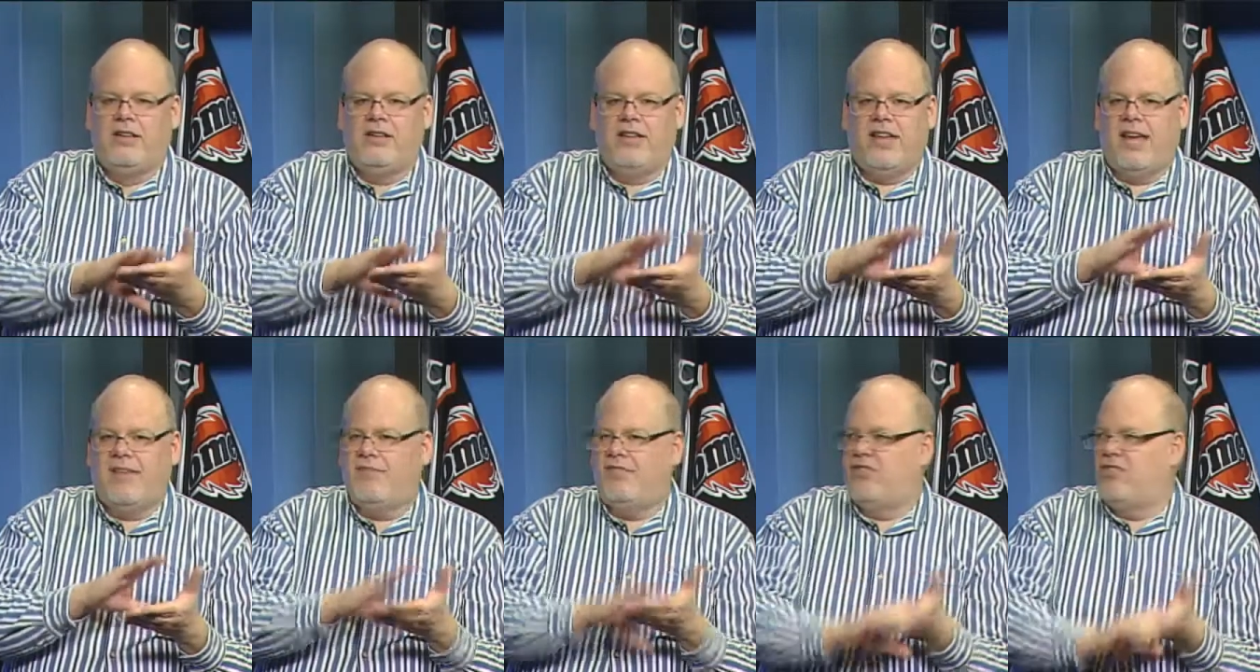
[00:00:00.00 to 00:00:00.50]

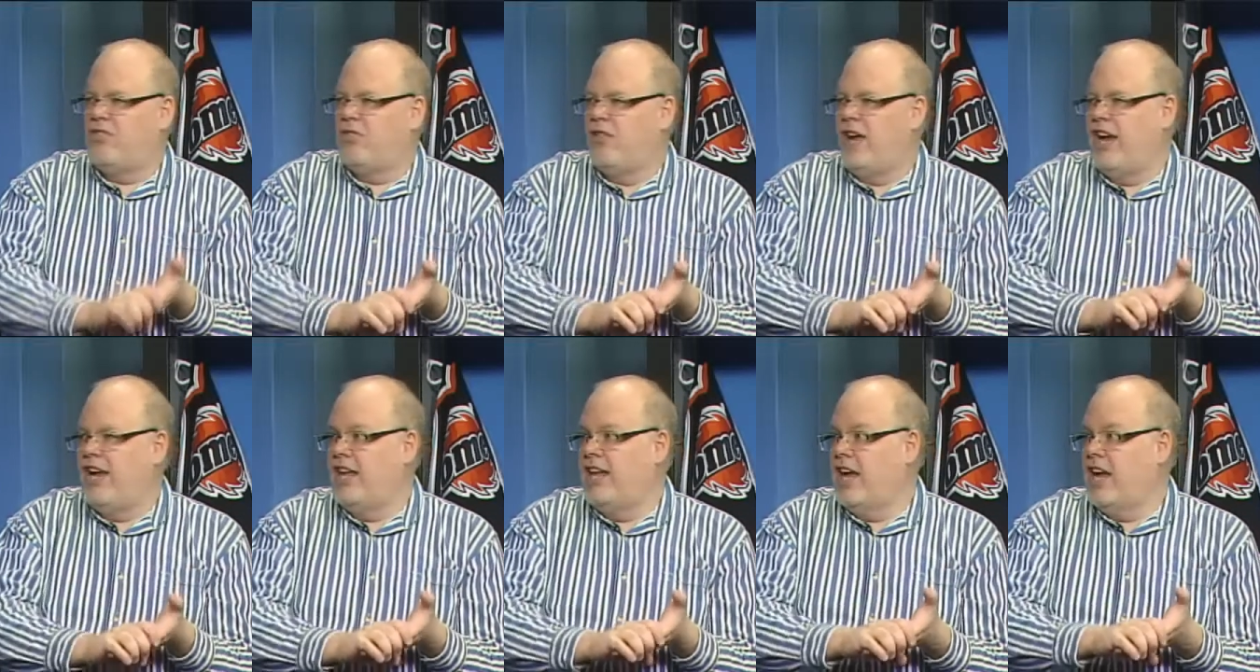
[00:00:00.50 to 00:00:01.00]
David
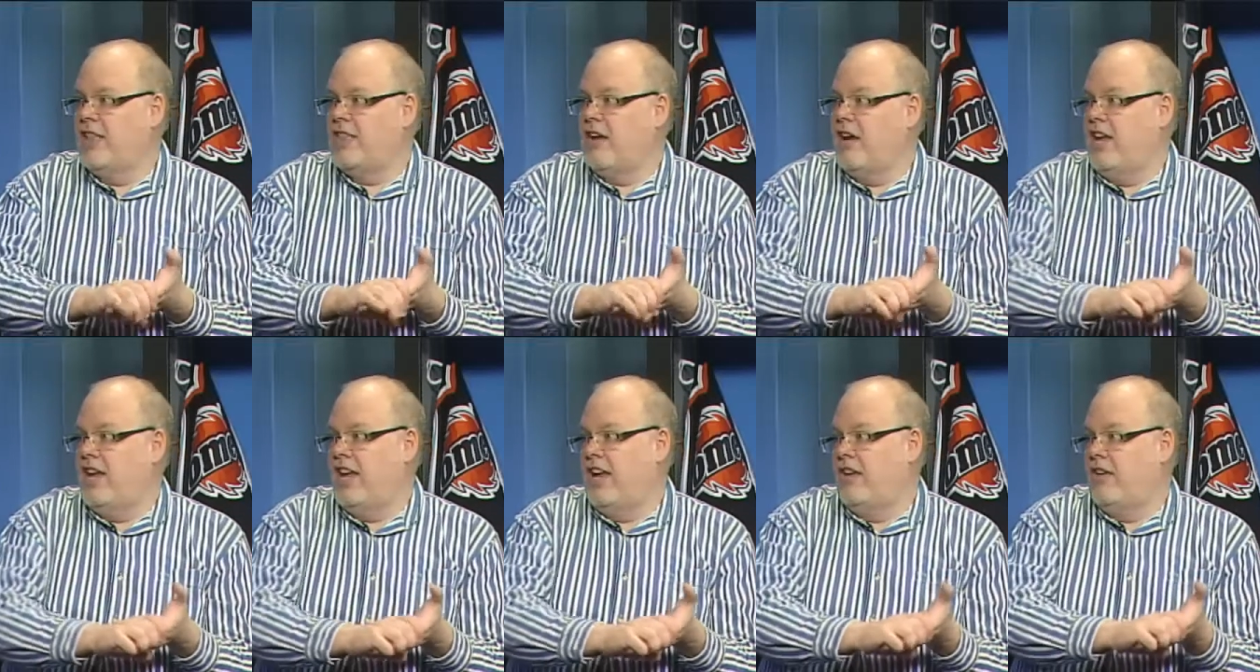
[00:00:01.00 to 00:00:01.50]
Steranke, I
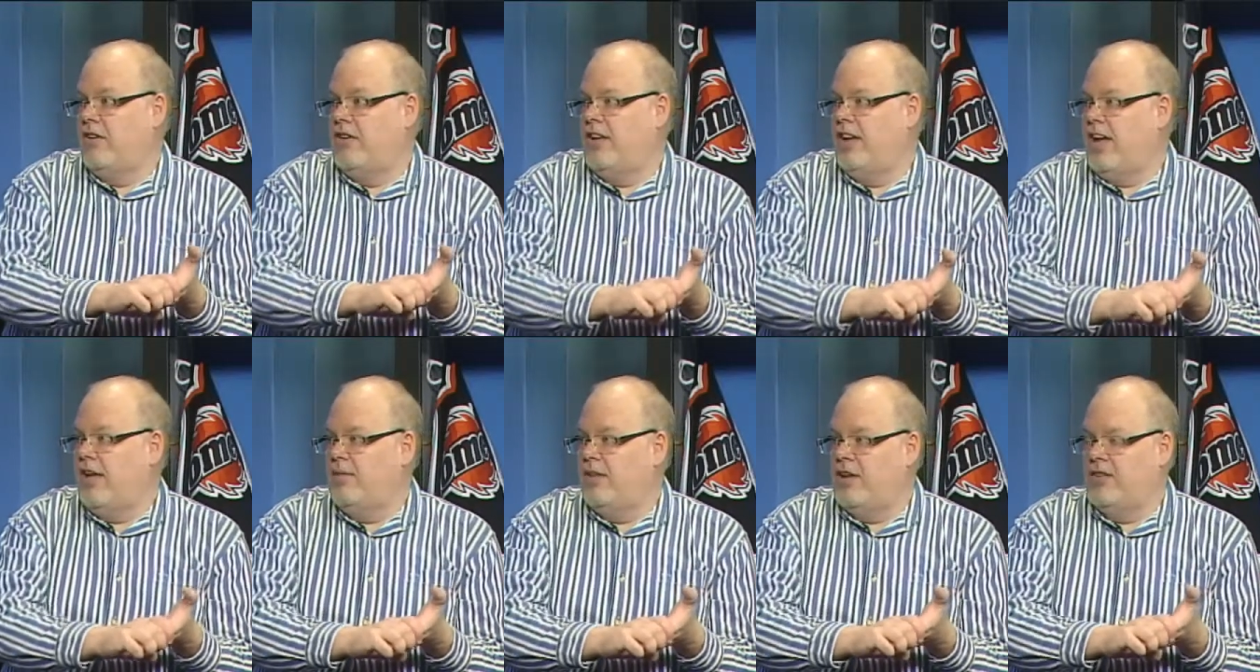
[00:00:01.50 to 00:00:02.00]
thought he had a good
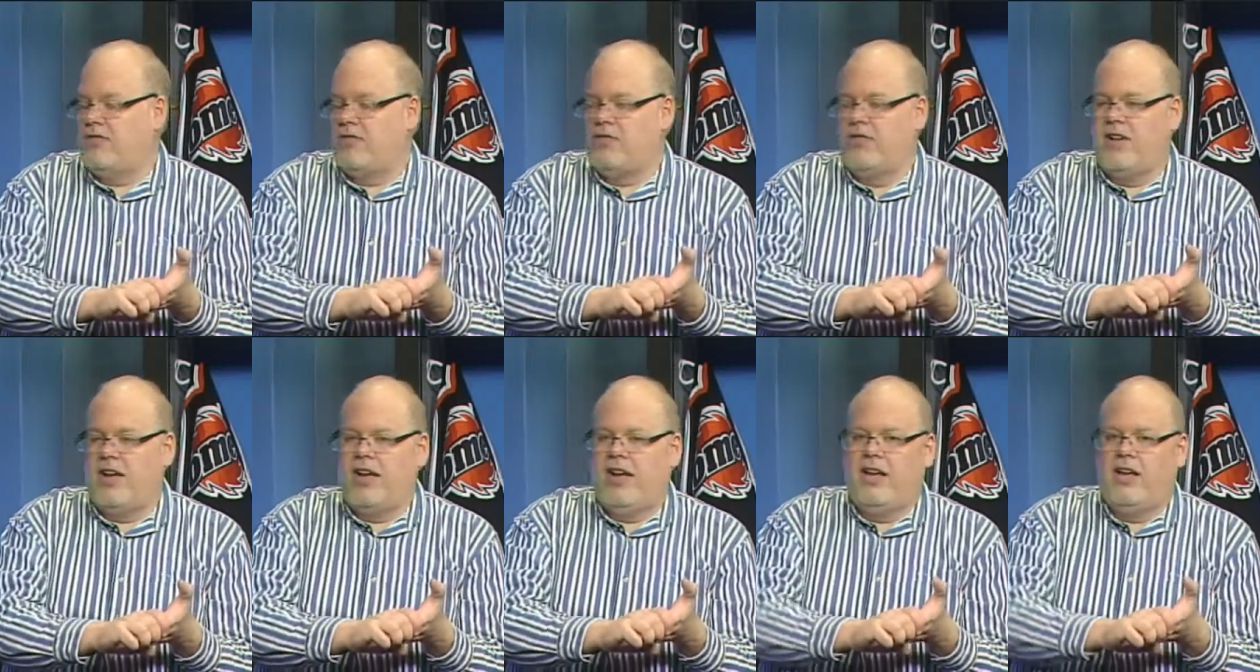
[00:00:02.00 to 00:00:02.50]
game
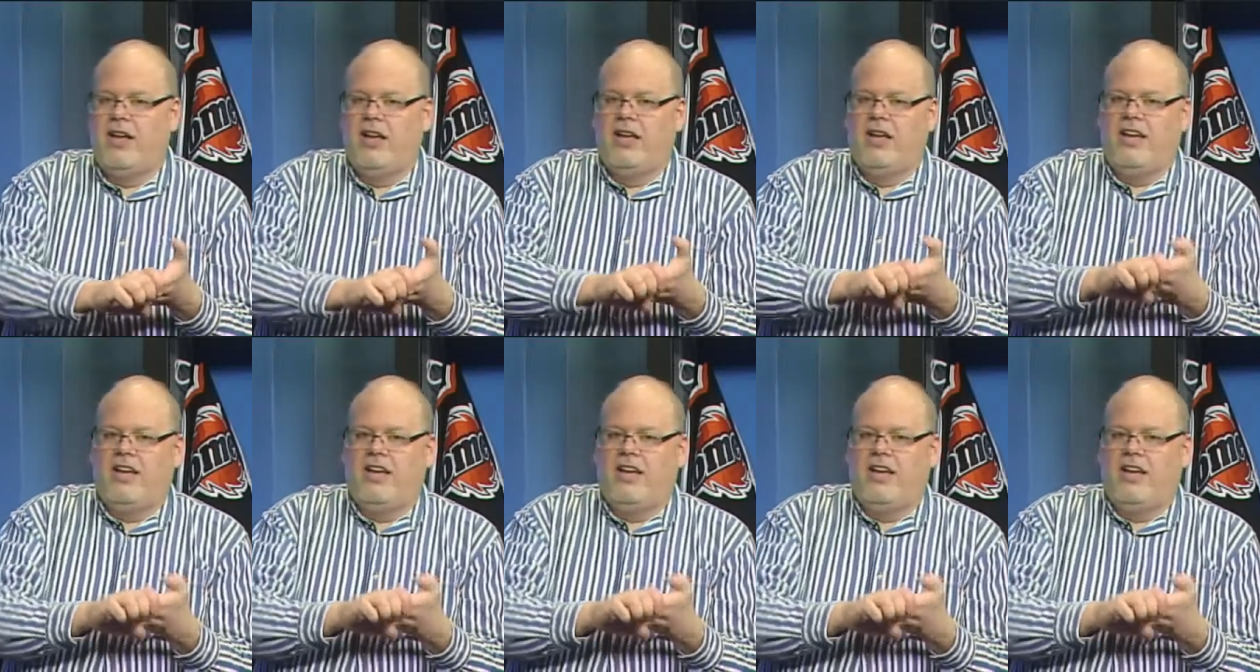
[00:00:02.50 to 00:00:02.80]
yesterday,